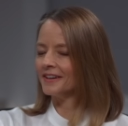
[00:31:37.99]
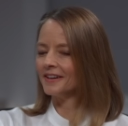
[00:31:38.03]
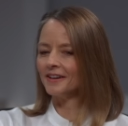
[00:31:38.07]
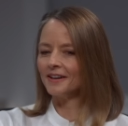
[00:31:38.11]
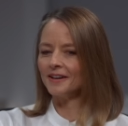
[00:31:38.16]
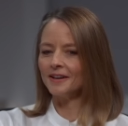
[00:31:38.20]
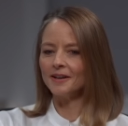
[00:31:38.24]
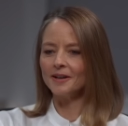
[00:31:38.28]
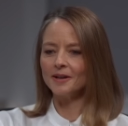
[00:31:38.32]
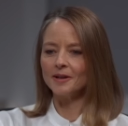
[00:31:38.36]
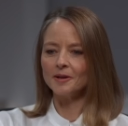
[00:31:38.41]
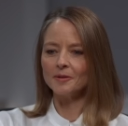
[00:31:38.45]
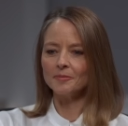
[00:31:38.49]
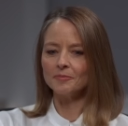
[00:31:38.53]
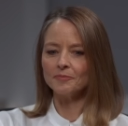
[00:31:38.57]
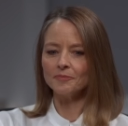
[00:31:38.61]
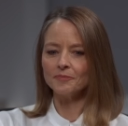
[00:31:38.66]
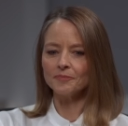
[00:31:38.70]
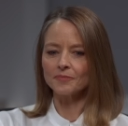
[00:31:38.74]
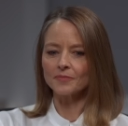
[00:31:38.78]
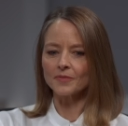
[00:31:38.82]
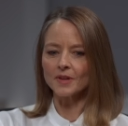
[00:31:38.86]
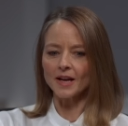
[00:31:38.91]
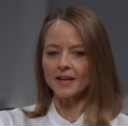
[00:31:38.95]

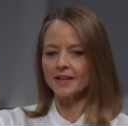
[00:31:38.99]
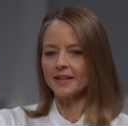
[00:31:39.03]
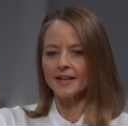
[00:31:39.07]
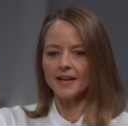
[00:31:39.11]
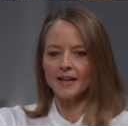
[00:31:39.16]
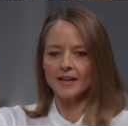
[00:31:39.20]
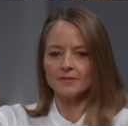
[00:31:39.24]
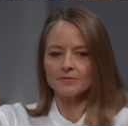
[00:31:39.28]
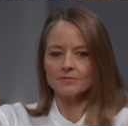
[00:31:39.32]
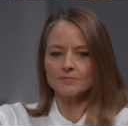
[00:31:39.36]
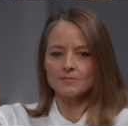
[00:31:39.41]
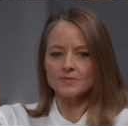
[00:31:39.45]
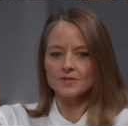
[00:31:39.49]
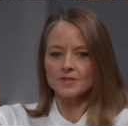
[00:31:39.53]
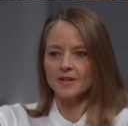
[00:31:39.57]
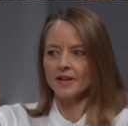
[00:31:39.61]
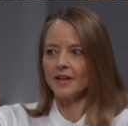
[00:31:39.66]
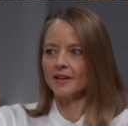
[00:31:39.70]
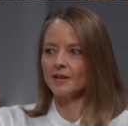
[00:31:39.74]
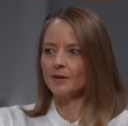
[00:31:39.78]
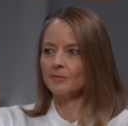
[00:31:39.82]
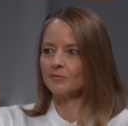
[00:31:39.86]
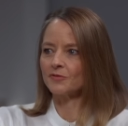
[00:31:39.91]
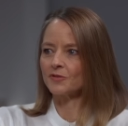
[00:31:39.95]
Um, I can't
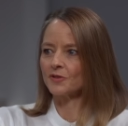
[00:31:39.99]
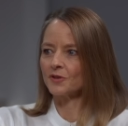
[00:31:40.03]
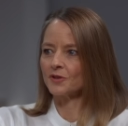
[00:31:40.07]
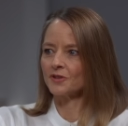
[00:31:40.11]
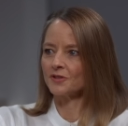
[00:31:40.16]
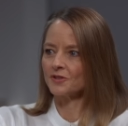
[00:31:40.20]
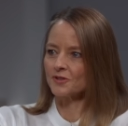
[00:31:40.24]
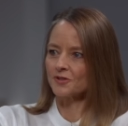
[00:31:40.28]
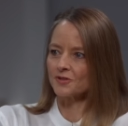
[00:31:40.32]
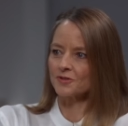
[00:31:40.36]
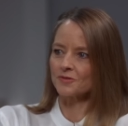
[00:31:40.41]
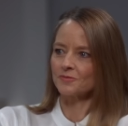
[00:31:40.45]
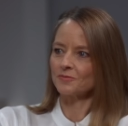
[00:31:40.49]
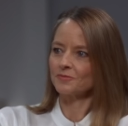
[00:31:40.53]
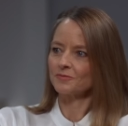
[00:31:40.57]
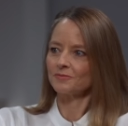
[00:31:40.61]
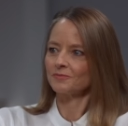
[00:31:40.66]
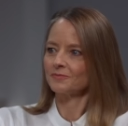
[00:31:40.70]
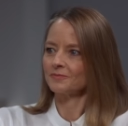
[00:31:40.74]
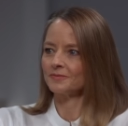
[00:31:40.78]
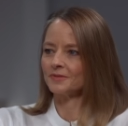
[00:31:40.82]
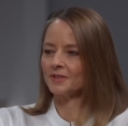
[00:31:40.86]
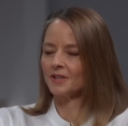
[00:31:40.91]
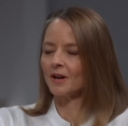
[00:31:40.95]
stand up for his
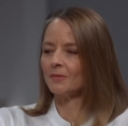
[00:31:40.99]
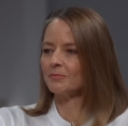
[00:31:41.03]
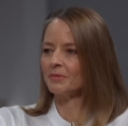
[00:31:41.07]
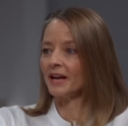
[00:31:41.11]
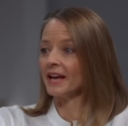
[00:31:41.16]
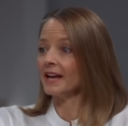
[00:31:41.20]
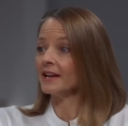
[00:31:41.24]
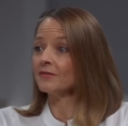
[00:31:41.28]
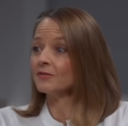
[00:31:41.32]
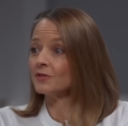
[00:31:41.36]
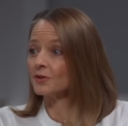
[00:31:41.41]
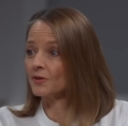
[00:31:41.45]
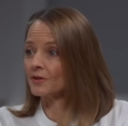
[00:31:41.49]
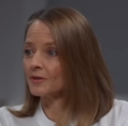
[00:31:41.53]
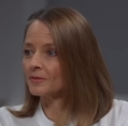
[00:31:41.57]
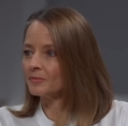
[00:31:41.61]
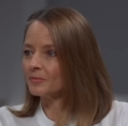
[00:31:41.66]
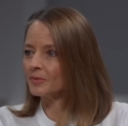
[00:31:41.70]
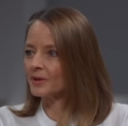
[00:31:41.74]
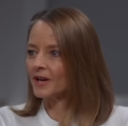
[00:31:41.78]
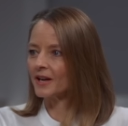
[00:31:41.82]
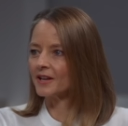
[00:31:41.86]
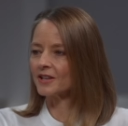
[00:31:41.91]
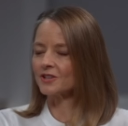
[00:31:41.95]
behavior,
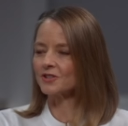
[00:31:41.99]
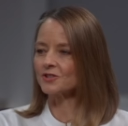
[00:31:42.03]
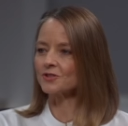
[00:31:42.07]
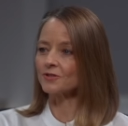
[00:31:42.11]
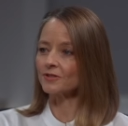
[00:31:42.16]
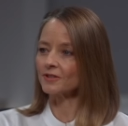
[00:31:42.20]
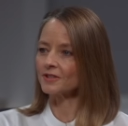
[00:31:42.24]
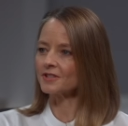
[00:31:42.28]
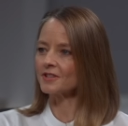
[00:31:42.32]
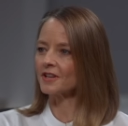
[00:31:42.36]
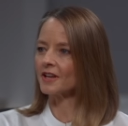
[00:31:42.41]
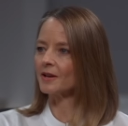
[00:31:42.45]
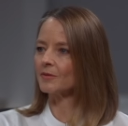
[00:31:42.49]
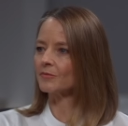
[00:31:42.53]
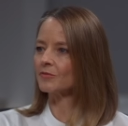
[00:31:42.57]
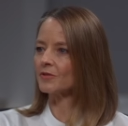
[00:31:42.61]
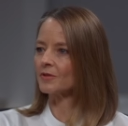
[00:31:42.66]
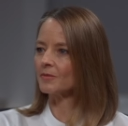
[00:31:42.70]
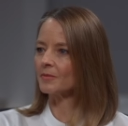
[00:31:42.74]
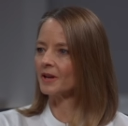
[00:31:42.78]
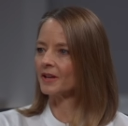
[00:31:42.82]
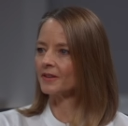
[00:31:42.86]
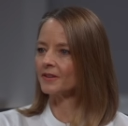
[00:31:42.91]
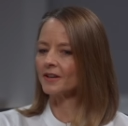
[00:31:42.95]
but I can certainly stand up
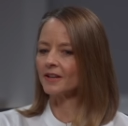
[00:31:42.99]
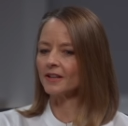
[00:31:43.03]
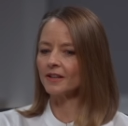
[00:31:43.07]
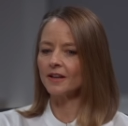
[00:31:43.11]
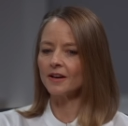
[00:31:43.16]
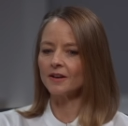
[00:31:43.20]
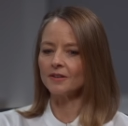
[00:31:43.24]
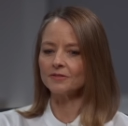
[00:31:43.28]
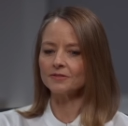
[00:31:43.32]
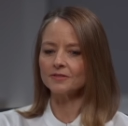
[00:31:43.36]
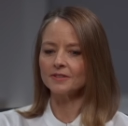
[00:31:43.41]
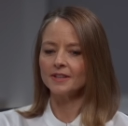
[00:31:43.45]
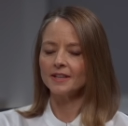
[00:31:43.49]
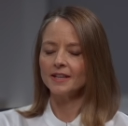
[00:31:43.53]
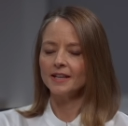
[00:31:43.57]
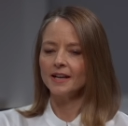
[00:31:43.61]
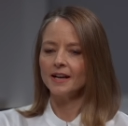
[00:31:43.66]
for the man that I love.